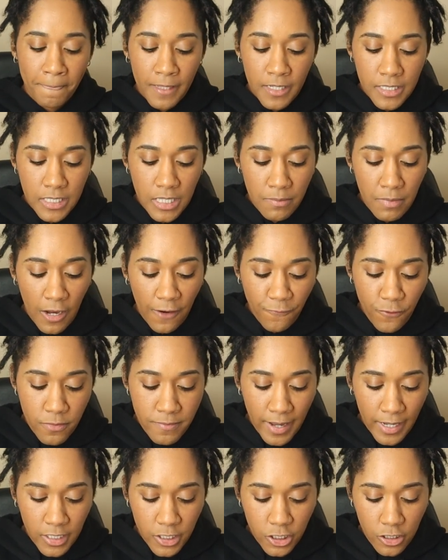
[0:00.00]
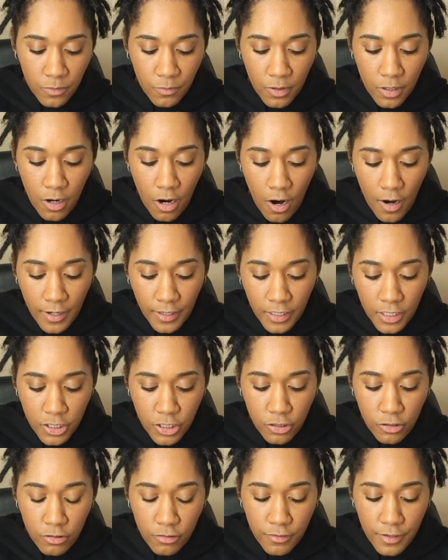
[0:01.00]
some information regarding the
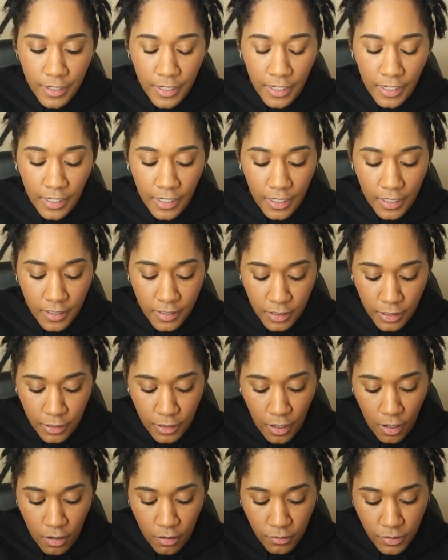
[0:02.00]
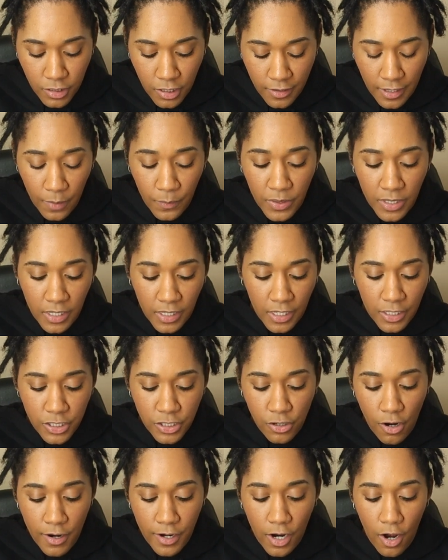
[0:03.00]
tutoring and, you know, so that we can get
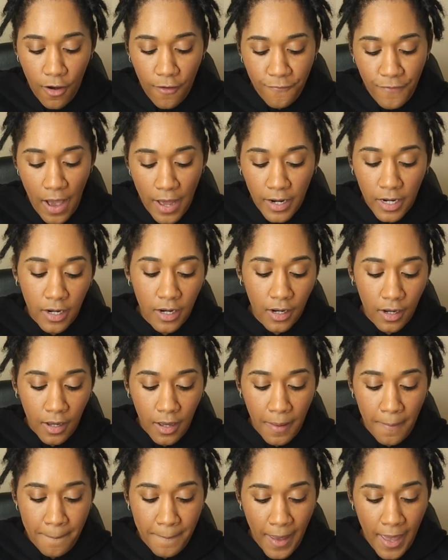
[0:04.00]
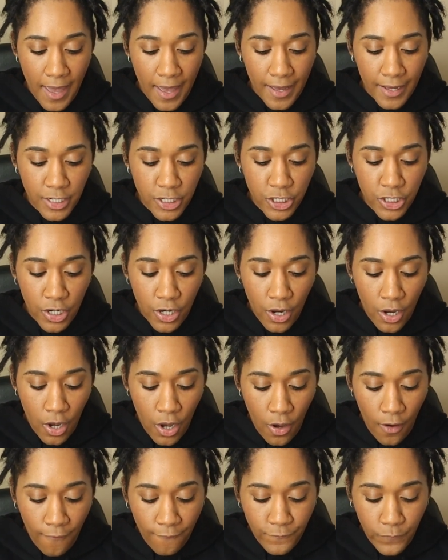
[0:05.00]
started on finding a good match
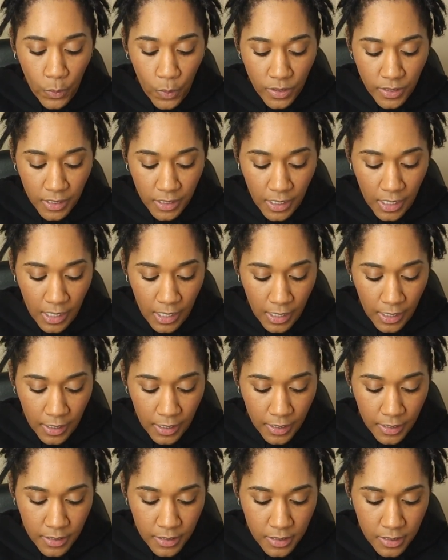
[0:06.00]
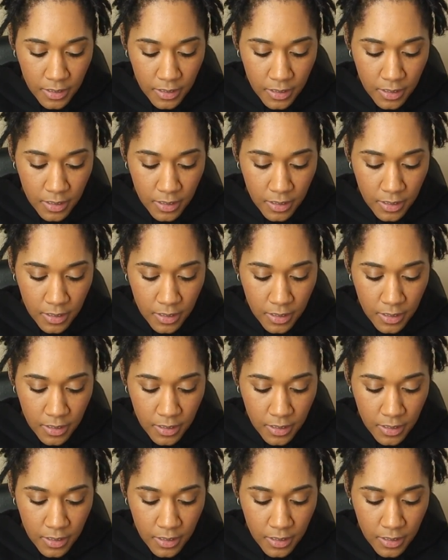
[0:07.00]
for the kids.